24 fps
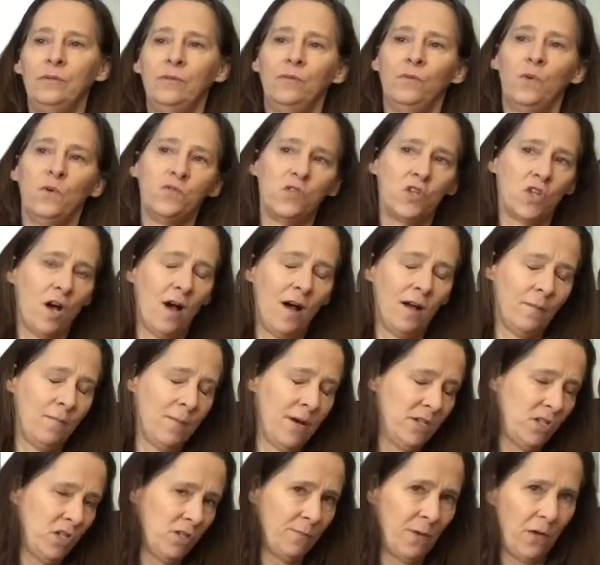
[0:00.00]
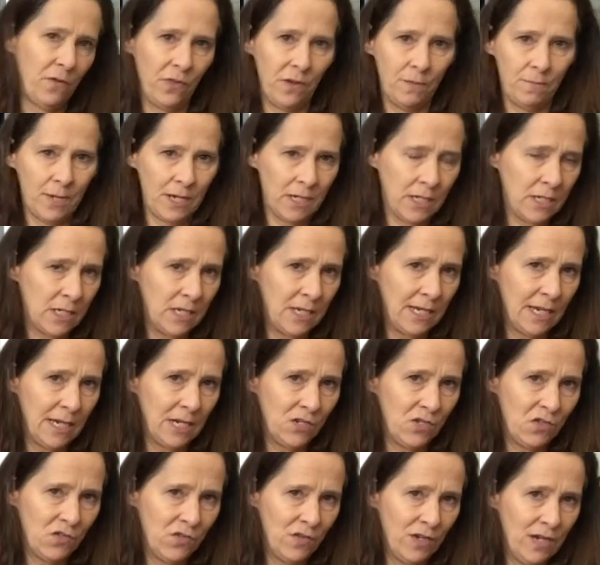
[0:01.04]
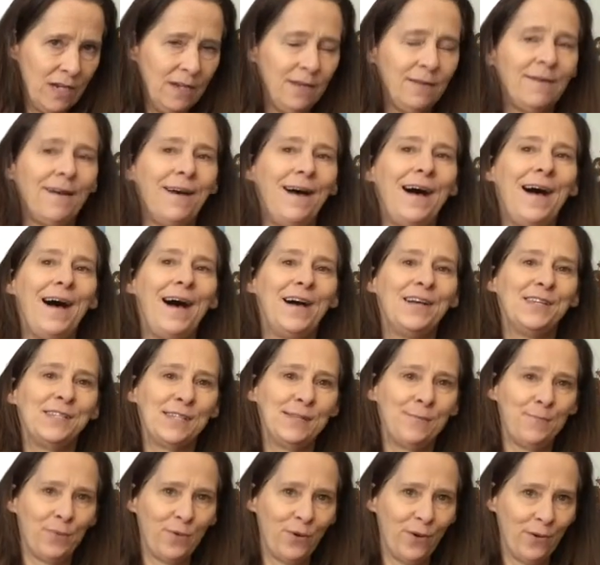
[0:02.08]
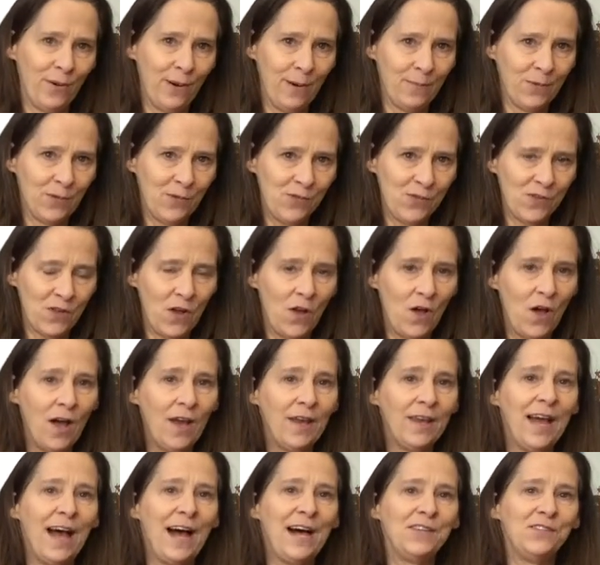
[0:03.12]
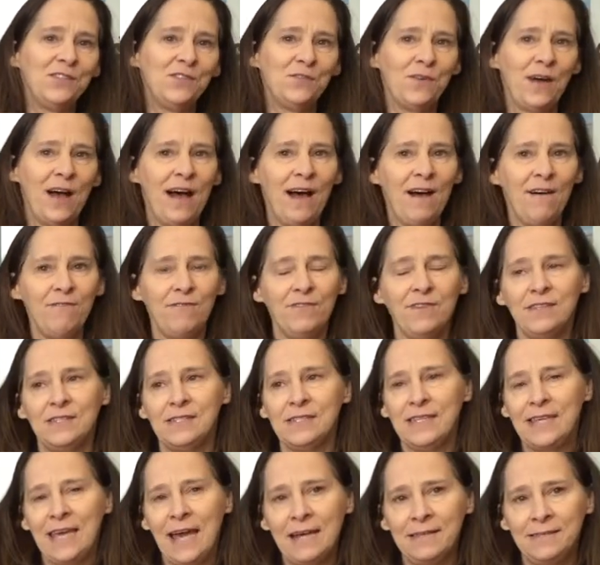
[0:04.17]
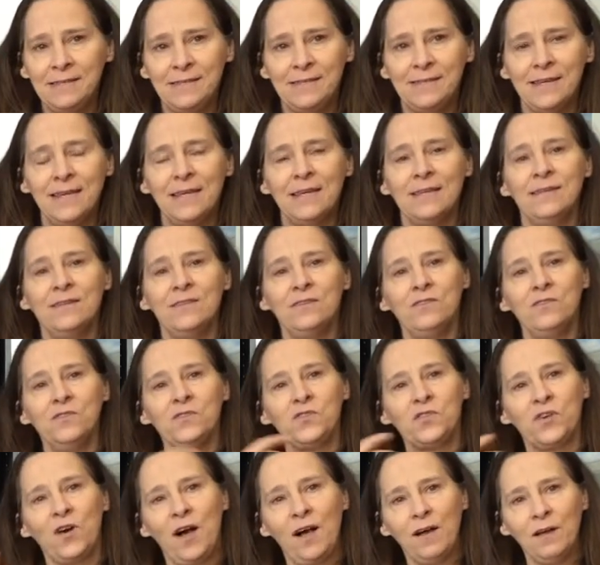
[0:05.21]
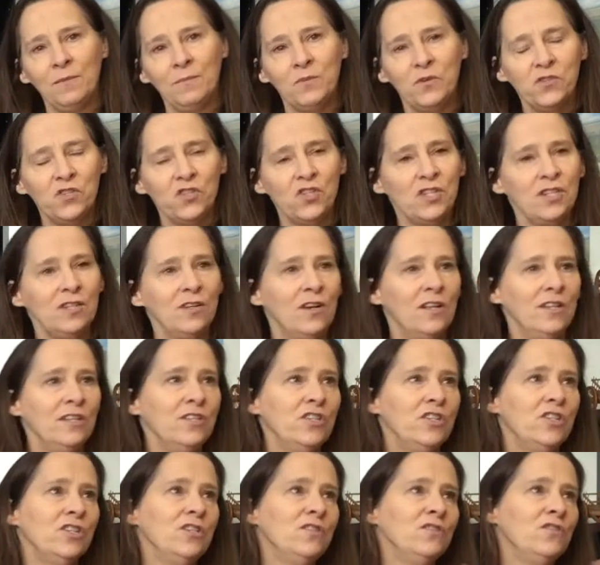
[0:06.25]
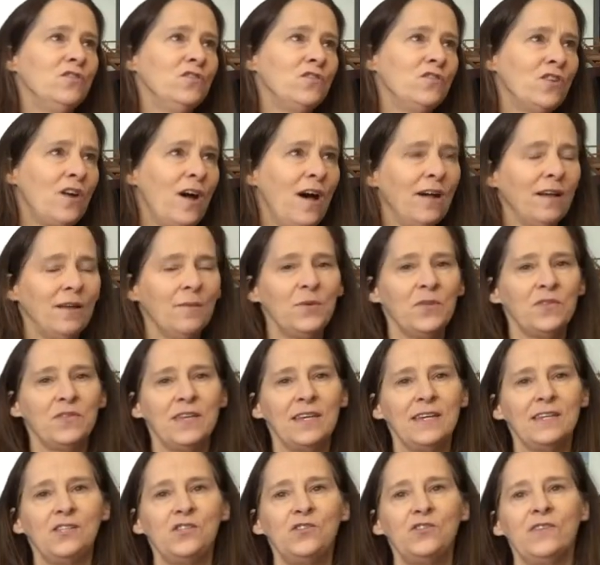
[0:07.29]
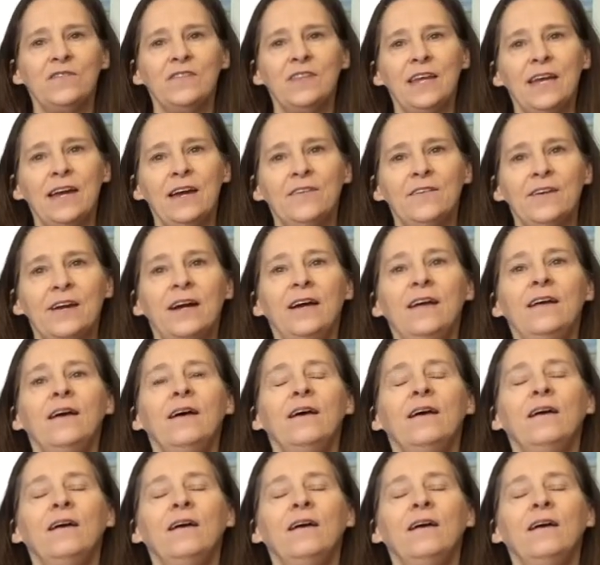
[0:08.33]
won't talk much about their Métis history. As the program goes on, as you have these guests in and you talk about genealogy and you talk about the history of the area,